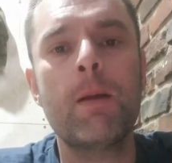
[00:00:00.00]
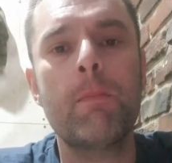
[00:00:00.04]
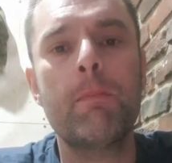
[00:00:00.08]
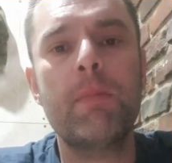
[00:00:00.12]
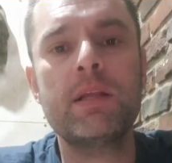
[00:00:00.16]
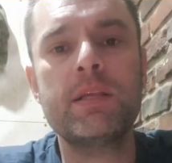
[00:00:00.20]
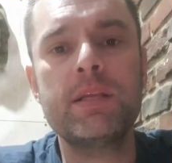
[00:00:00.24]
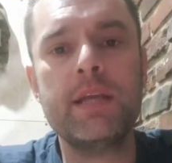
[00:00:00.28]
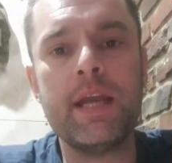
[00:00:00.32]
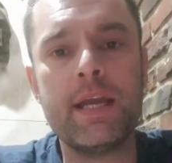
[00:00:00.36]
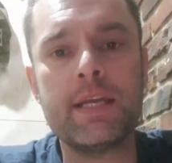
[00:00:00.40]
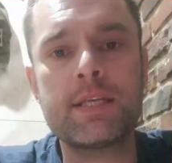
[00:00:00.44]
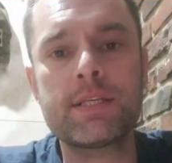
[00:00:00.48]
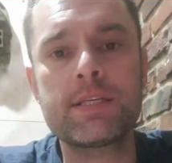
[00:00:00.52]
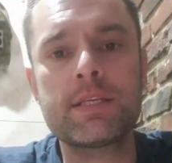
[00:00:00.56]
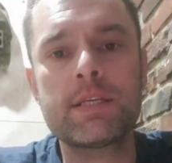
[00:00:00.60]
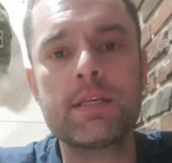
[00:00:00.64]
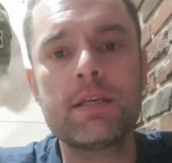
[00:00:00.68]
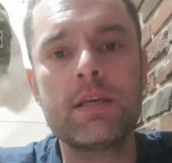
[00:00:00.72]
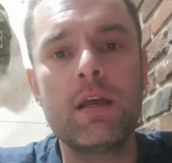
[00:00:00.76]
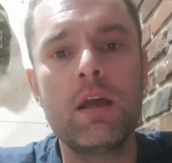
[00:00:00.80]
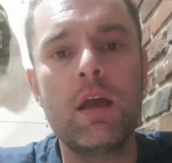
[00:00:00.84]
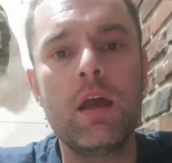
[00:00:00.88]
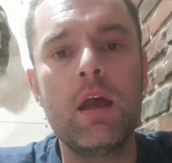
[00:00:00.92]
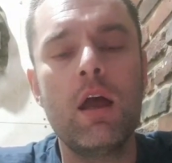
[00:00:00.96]
But yes,
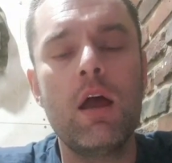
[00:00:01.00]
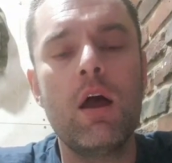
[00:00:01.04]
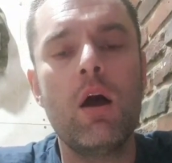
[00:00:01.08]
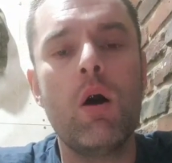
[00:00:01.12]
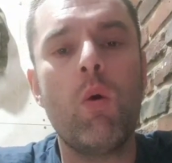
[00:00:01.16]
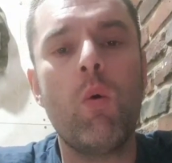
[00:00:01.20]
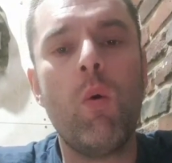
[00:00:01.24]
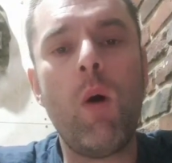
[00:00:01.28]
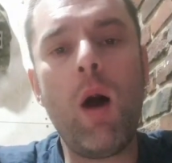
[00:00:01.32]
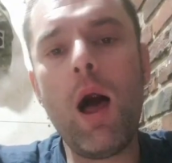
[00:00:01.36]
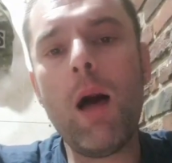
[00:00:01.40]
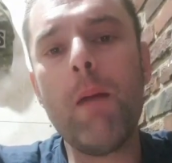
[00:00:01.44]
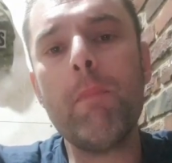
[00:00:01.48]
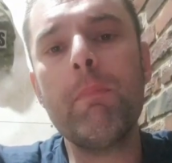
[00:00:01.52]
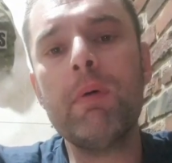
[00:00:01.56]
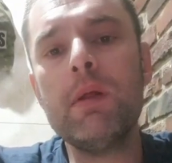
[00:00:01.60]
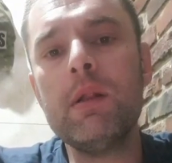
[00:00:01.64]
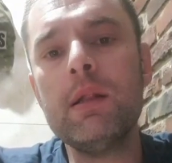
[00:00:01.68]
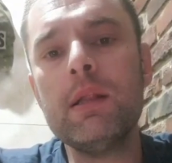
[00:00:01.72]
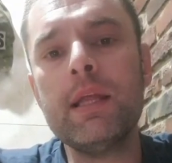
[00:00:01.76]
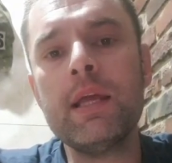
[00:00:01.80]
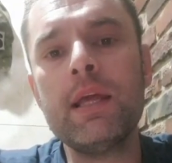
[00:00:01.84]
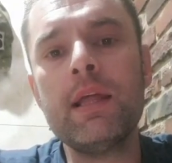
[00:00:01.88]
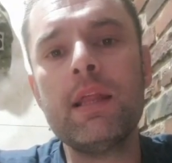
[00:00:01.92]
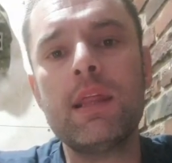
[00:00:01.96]
while
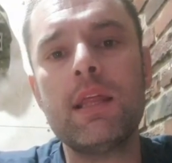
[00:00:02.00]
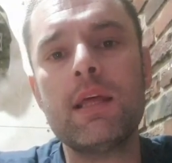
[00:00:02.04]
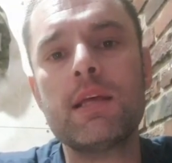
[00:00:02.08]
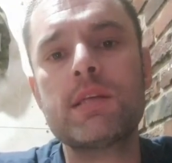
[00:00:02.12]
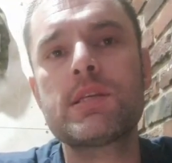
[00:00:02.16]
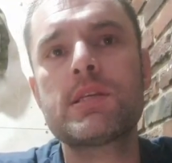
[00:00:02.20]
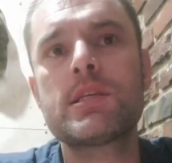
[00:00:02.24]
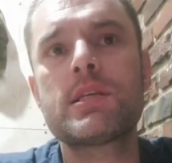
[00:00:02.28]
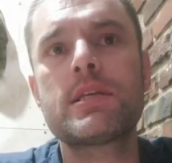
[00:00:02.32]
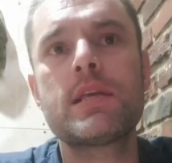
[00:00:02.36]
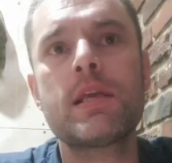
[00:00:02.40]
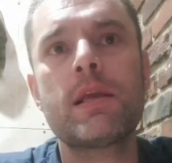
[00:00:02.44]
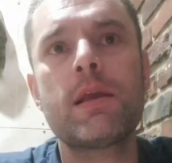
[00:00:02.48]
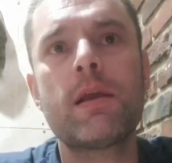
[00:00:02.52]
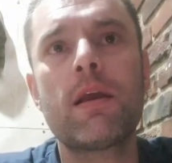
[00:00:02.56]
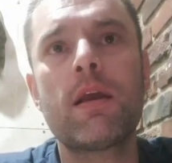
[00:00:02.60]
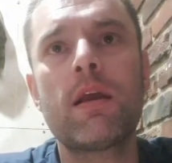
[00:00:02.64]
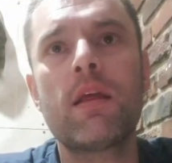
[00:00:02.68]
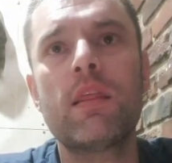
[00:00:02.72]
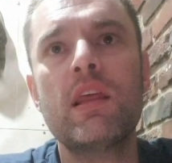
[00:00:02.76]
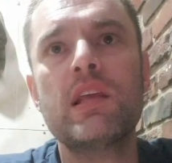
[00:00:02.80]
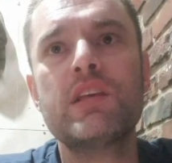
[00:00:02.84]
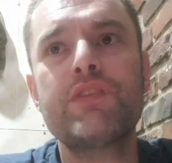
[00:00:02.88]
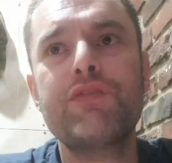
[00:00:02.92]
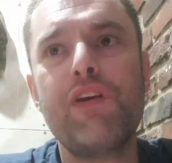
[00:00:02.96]
building this
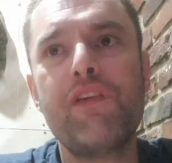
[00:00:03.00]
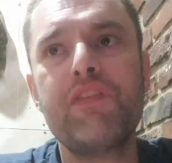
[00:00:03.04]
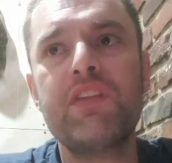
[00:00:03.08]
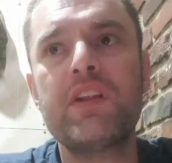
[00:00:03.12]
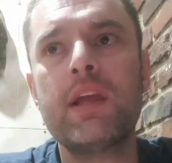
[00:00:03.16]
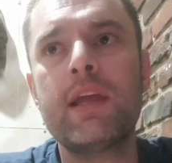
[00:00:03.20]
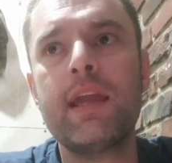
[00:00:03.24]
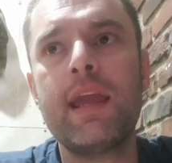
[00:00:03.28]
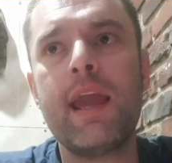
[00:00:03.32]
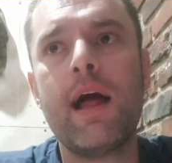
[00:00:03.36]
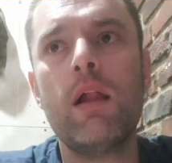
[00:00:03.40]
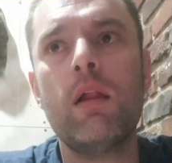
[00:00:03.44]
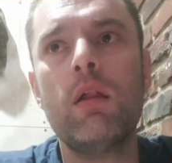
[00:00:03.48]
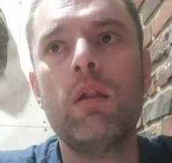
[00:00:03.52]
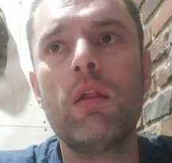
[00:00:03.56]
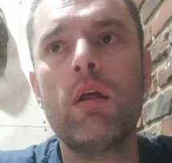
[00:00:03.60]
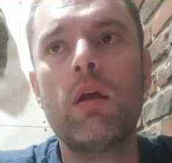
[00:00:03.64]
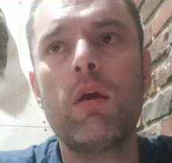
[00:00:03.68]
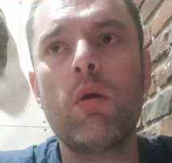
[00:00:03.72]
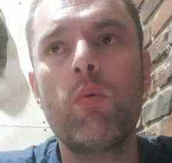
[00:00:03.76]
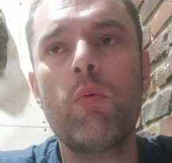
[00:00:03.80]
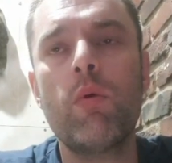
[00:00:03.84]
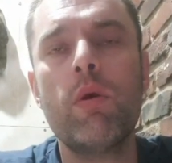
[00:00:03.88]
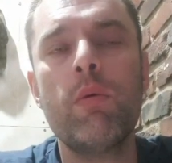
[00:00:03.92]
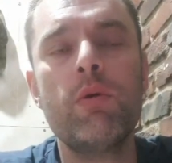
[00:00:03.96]
50
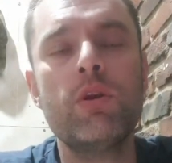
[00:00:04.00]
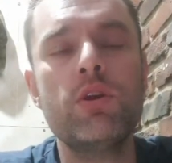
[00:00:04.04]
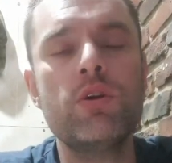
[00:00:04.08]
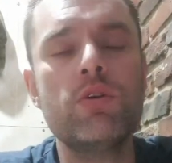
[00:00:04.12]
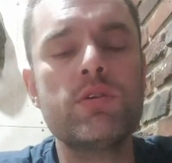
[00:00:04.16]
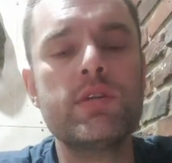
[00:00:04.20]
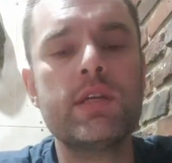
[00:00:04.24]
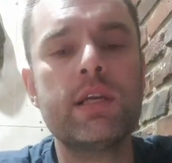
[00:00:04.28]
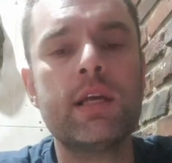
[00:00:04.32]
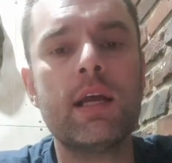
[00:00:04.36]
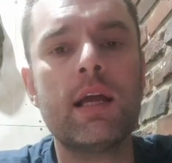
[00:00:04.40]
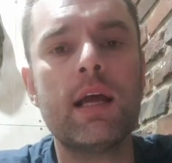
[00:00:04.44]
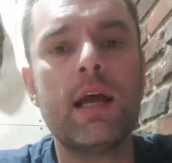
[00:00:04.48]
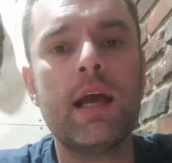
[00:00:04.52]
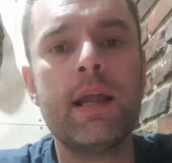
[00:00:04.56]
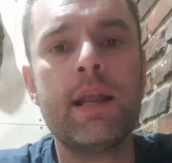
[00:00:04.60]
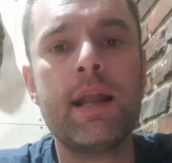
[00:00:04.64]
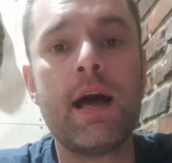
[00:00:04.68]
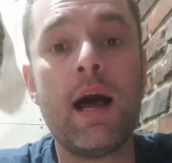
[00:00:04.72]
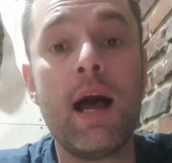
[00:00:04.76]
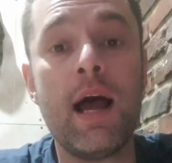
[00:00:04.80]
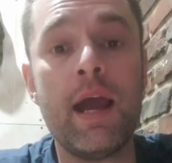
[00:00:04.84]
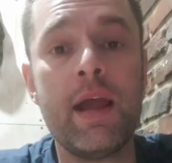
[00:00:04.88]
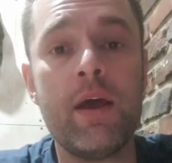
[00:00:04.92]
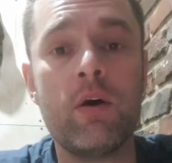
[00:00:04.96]
cal, we were using
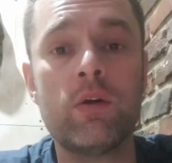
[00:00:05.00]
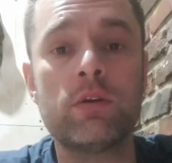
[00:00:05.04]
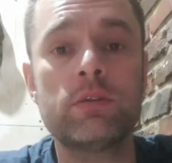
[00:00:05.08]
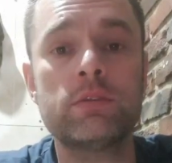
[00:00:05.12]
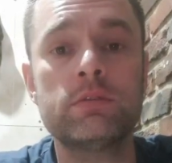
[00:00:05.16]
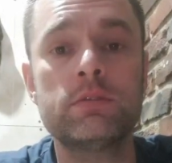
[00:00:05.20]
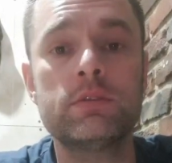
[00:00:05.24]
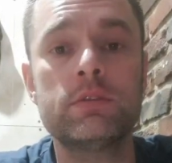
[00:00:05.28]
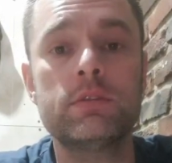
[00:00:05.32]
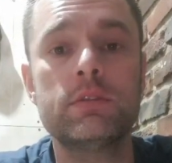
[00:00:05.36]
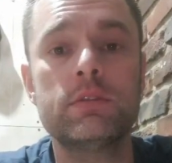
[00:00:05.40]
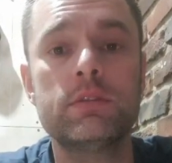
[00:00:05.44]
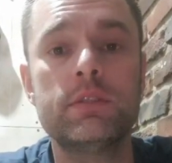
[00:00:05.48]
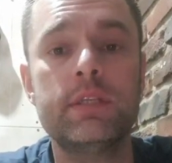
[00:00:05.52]
an ion.